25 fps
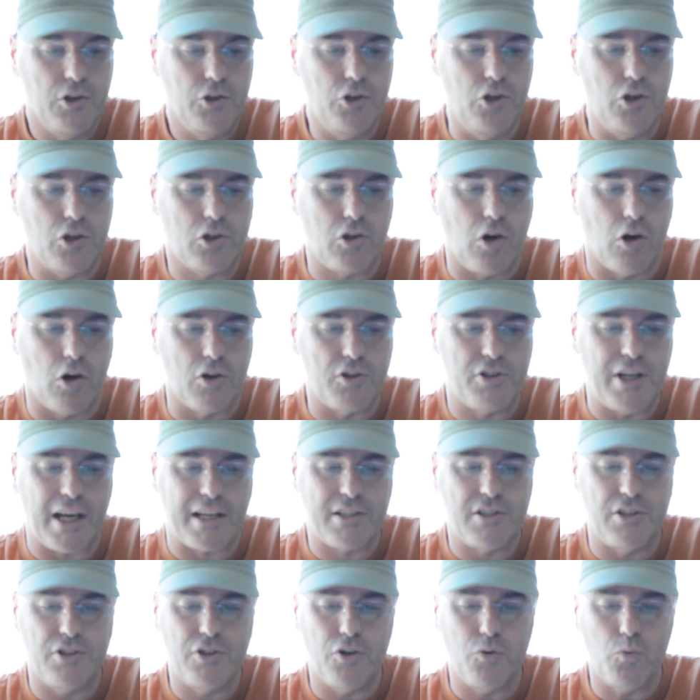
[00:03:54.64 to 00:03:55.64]
New
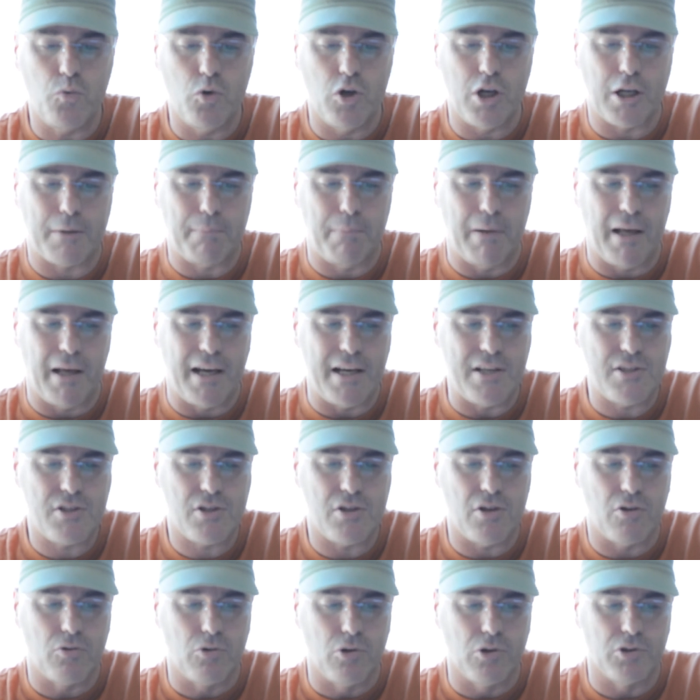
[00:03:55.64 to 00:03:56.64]
contacts in your
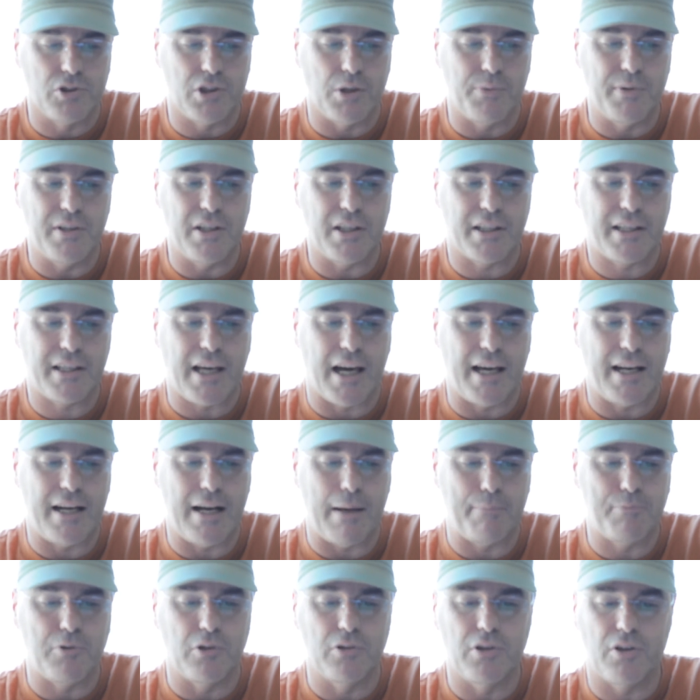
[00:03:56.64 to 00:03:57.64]
workplace are also
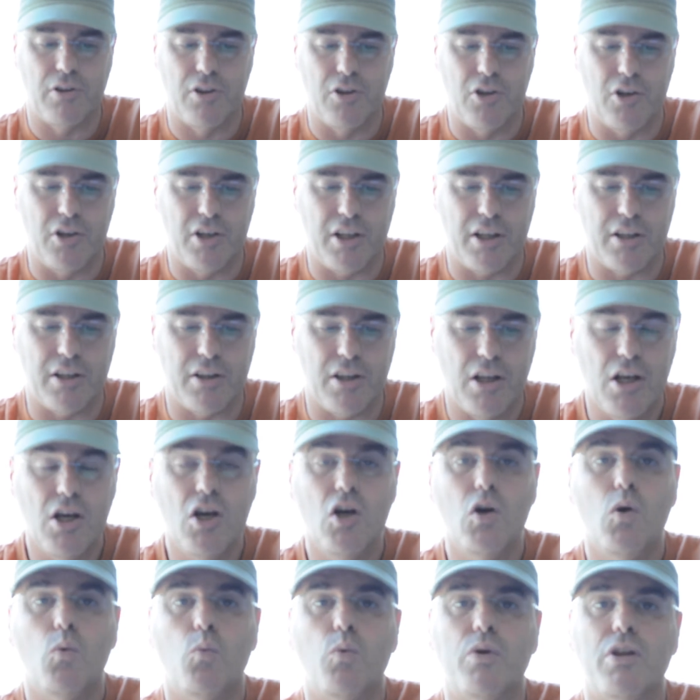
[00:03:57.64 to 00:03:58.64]
indicated up till the 30th
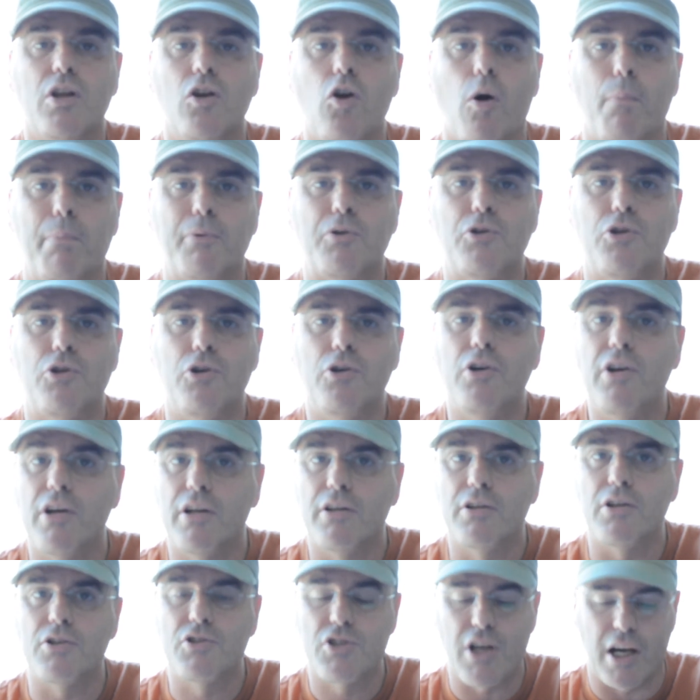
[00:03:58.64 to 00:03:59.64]
with an
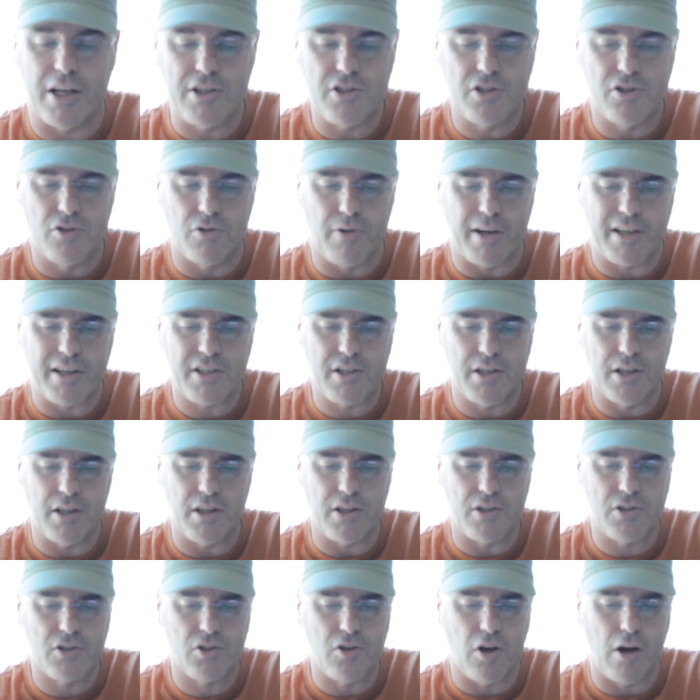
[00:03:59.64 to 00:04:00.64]
opportunity to change direction at this